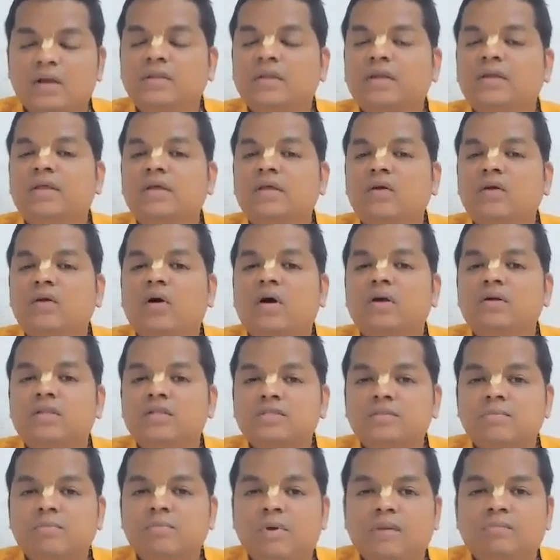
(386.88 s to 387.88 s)
and then he
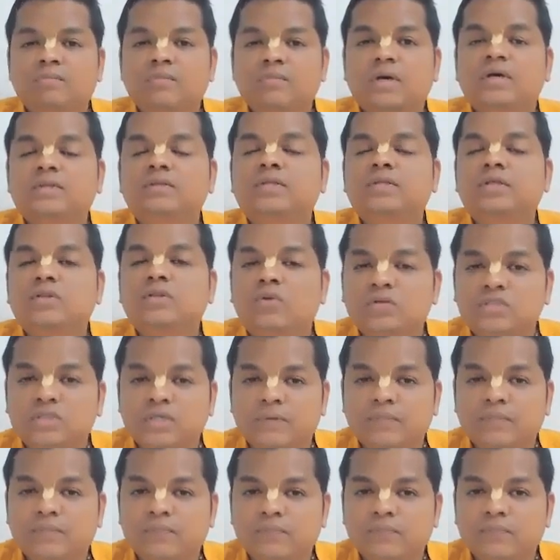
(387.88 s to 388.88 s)
got this Brahmahati
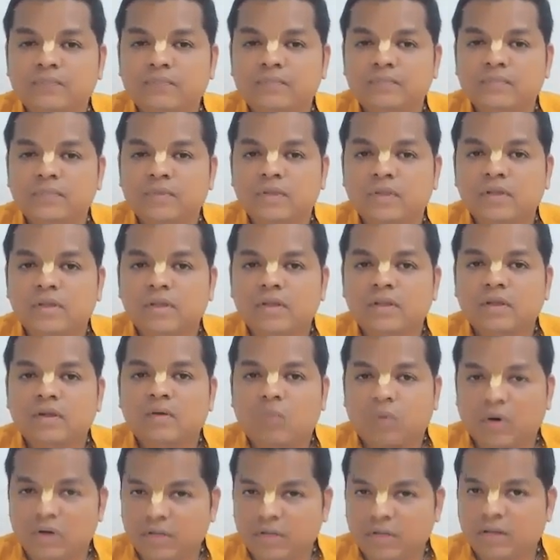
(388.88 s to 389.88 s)
dosha.
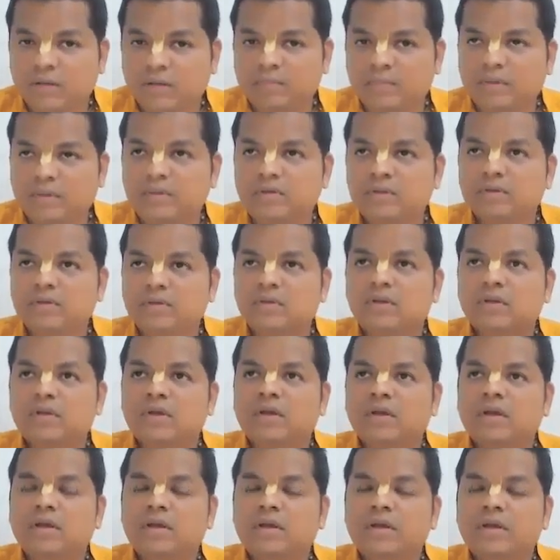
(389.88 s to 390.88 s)
What happened?
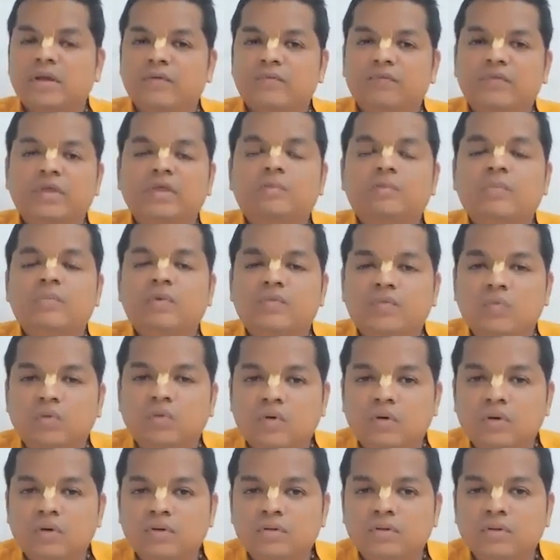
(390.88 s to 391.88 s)
A week
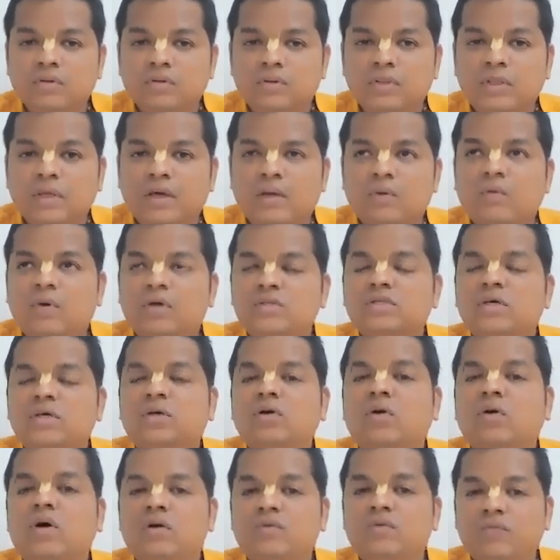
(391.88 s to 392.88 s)
before, there was
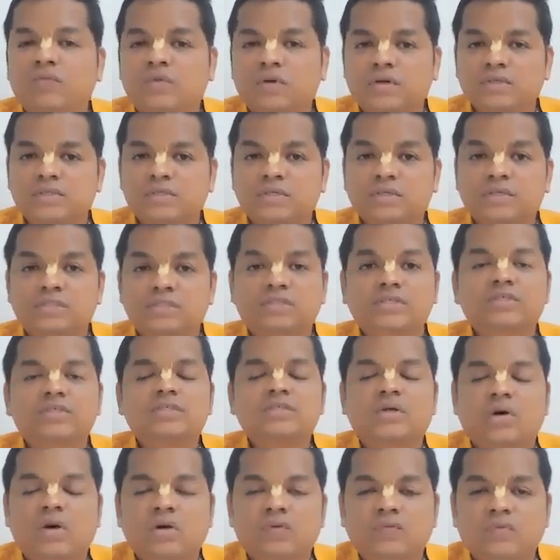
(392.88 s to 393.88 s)
a conference,
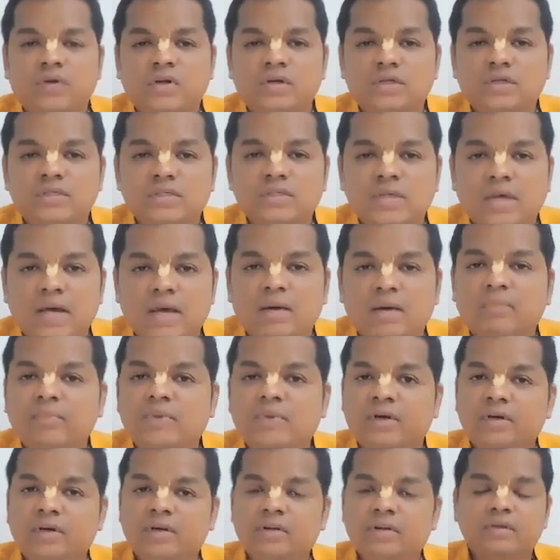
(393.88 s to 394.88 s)
Rishi's conference
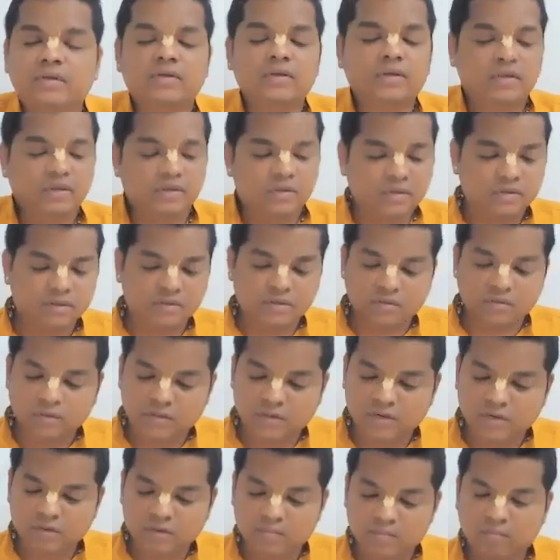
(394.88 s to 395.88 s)
happened
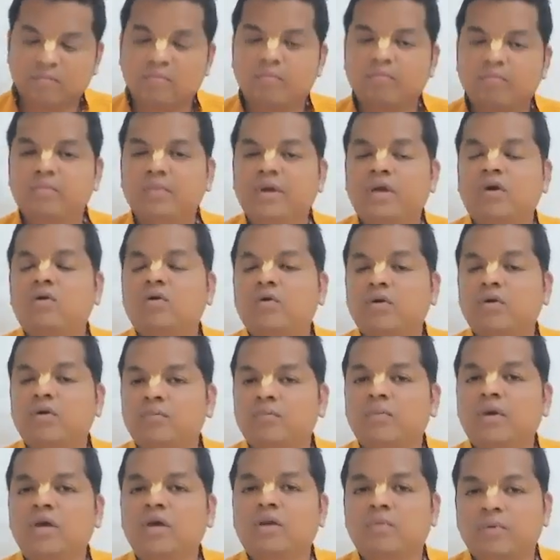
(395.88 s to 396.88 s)
in Meru
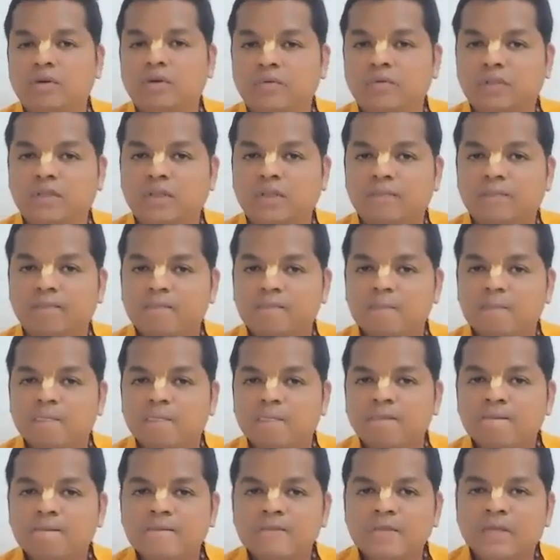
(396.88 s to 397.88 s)
Parvata.
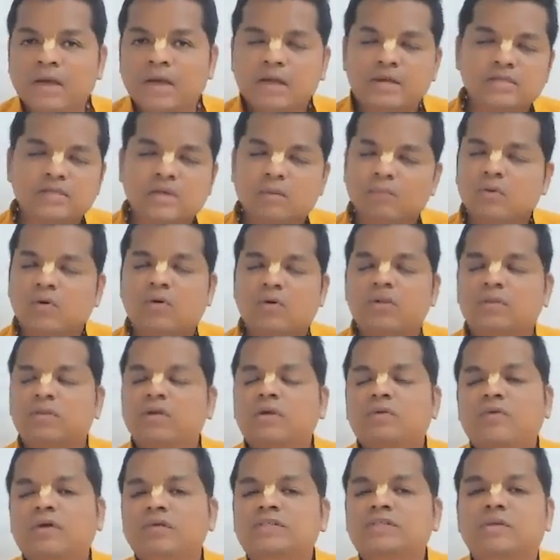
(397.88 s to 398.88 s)
And somehow or
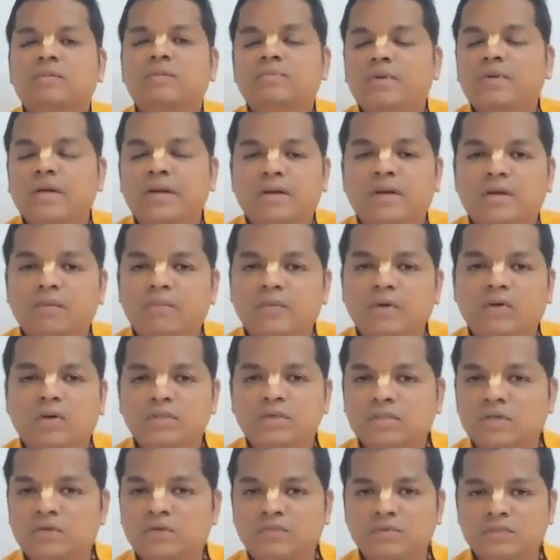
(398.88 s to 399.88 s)
other, Vaishampayana,
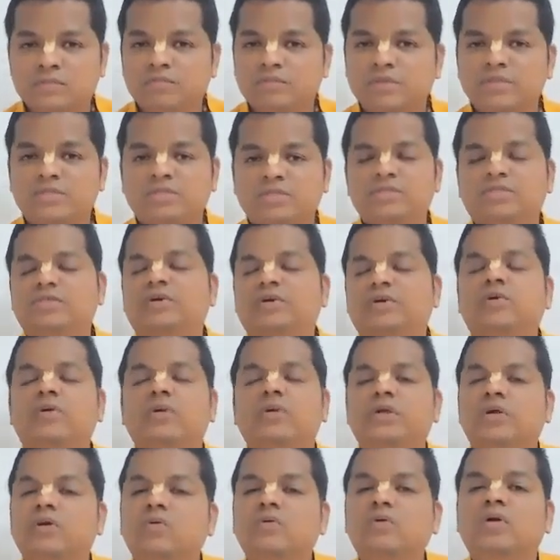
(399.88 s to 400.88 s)
because of his busy
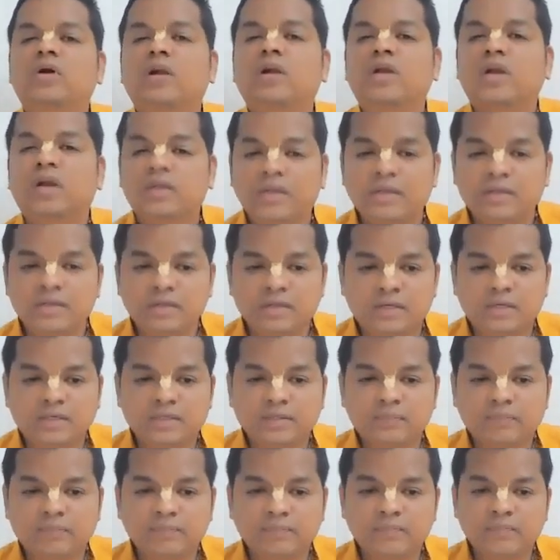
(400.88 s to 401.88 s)
schedule, he could not attain
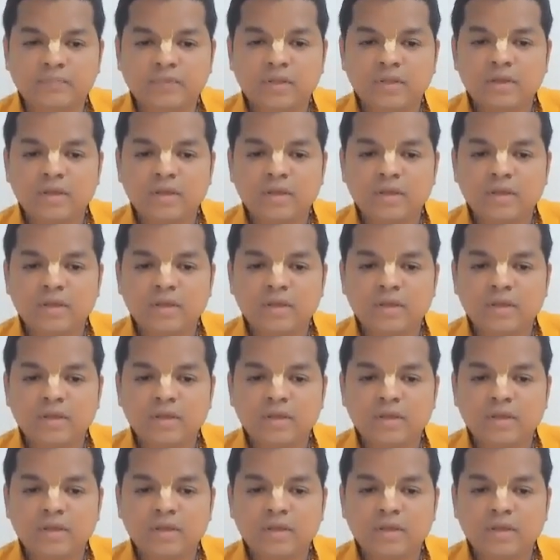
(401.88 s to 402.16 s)
that.